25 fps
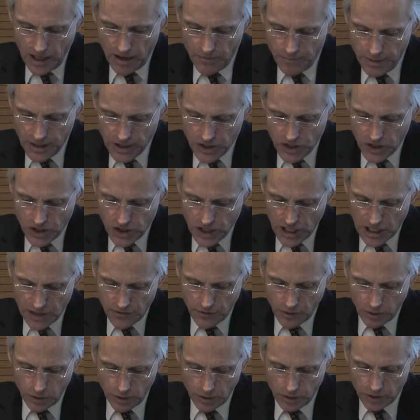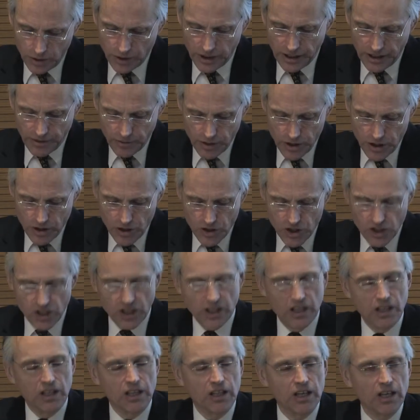have been successful in
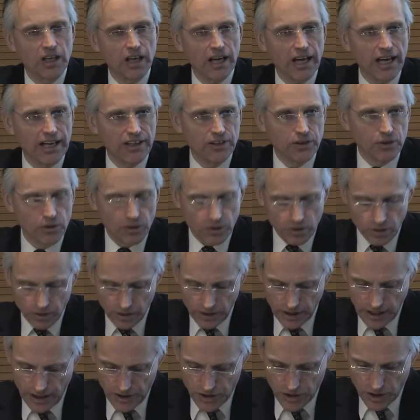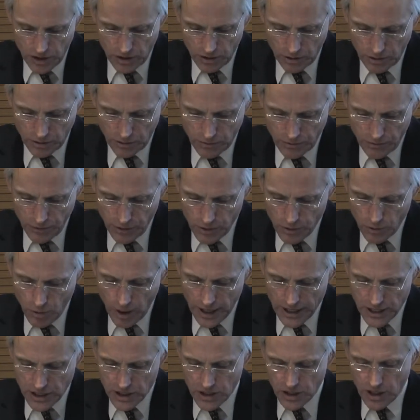reducing annual household food
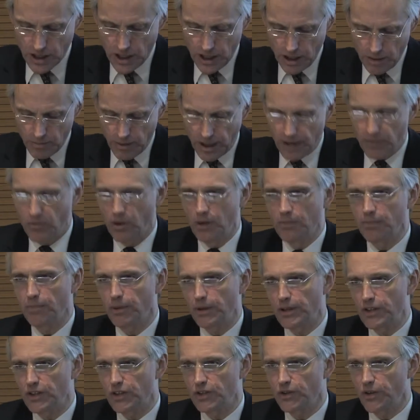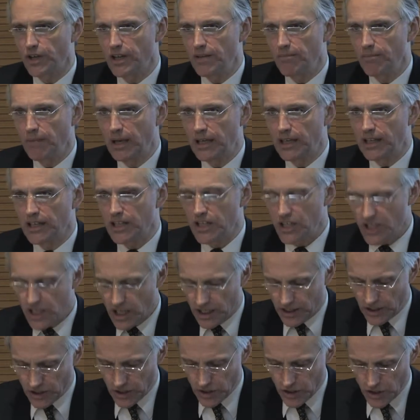waste by 1.3 million
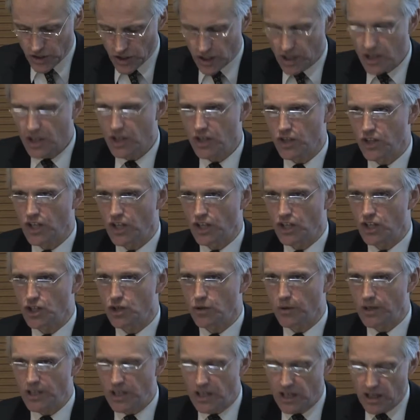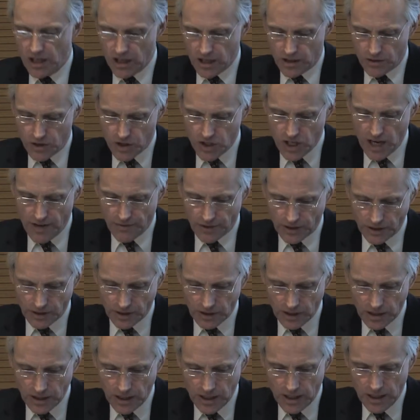tonnes since
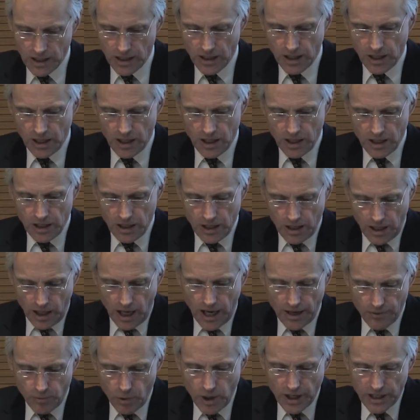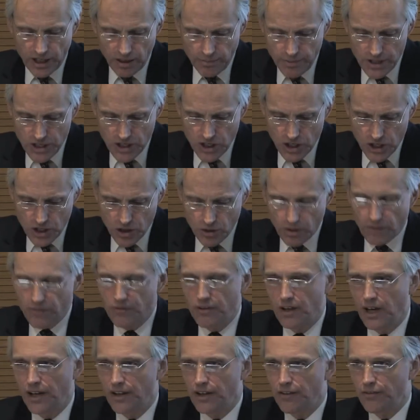2007. And we're committed to a
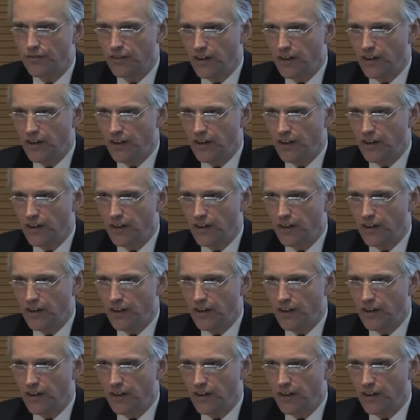further